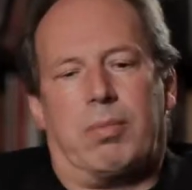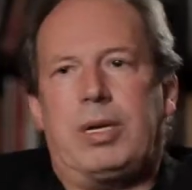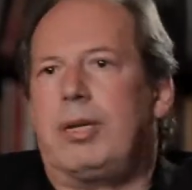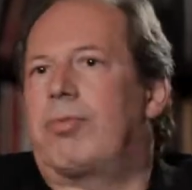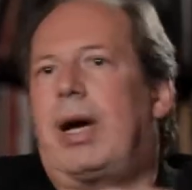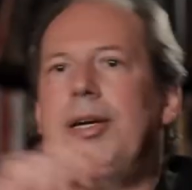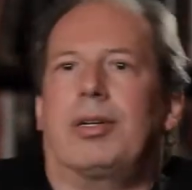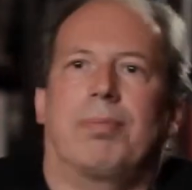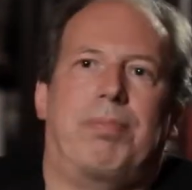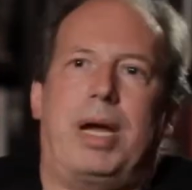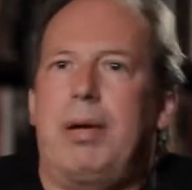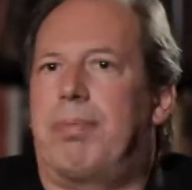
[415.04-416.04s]
when you write on
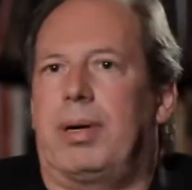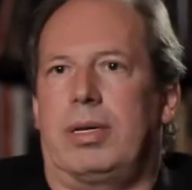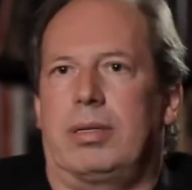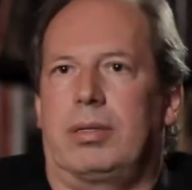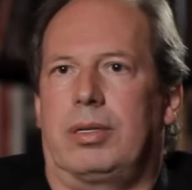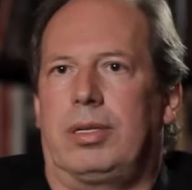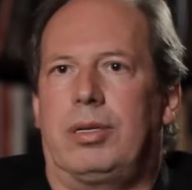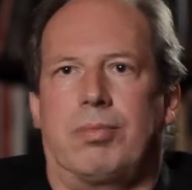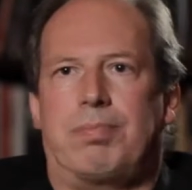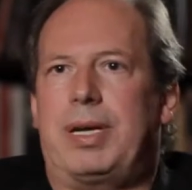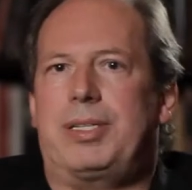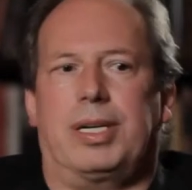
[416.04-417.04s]
paper, you're
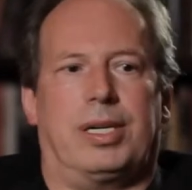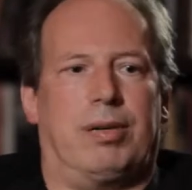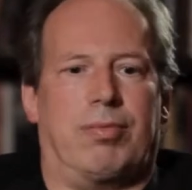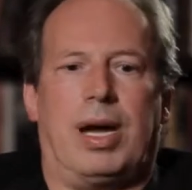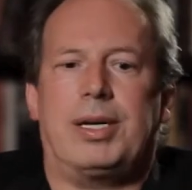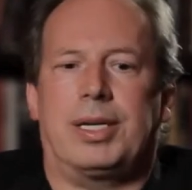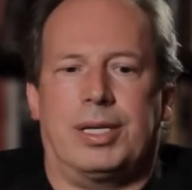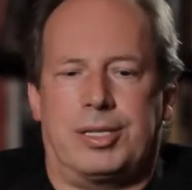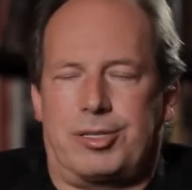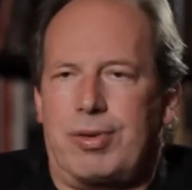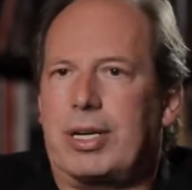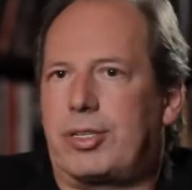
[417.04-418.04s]
basically writing an
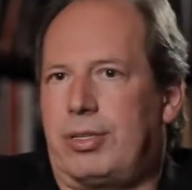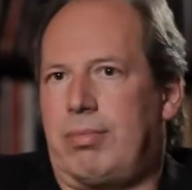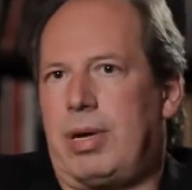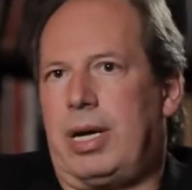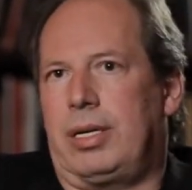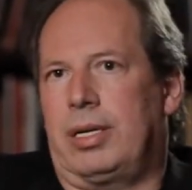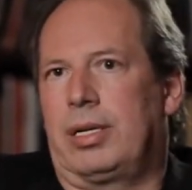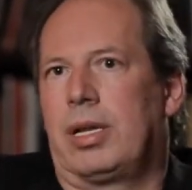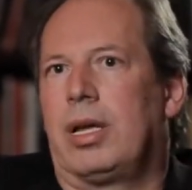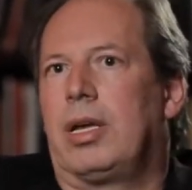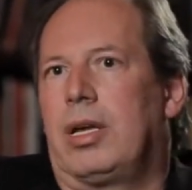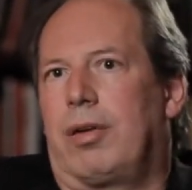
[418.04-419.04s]
instruction manual
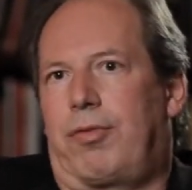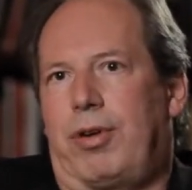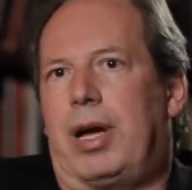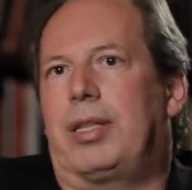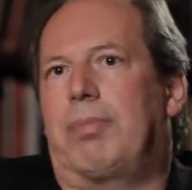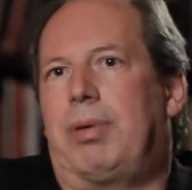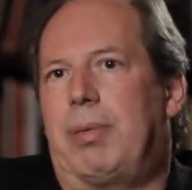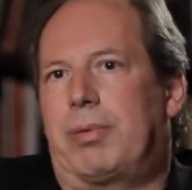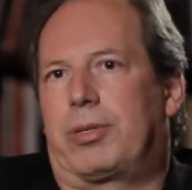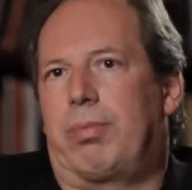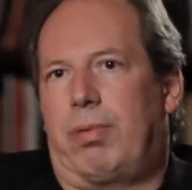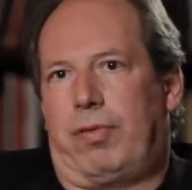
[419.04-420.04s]
for other people
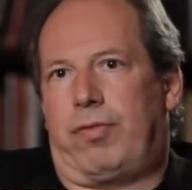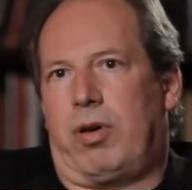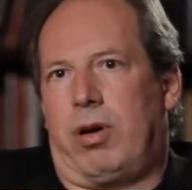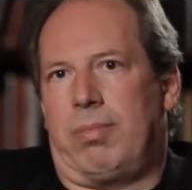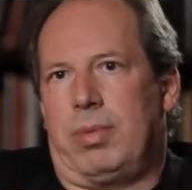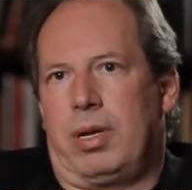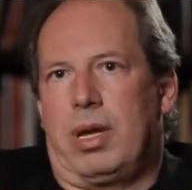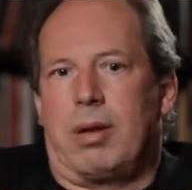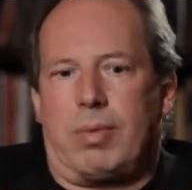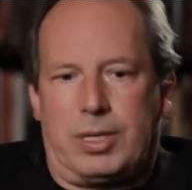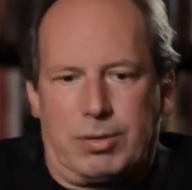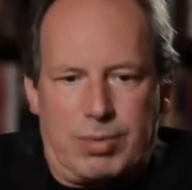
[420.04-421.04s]
to perform.
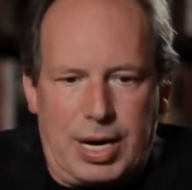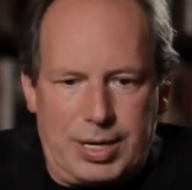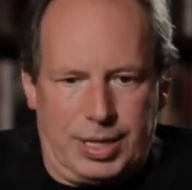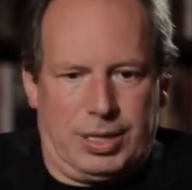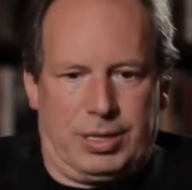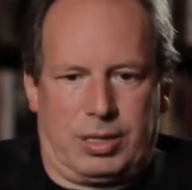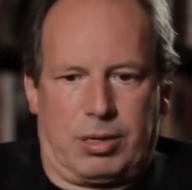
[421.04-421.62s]
When you're writing in the